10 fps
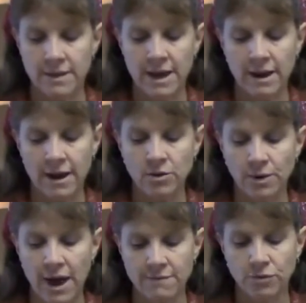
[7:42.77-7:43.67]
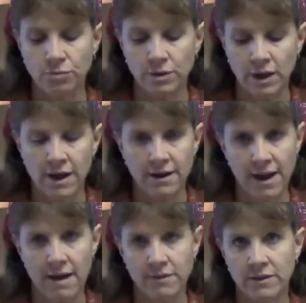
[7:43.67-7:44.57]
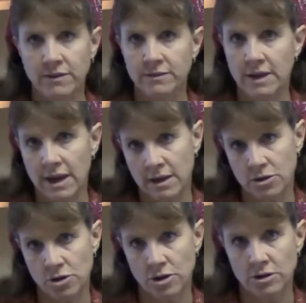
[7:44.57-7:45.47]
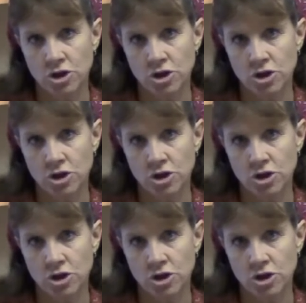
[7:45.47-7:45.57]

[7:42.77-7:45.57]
then I don't have to rely on having this gauge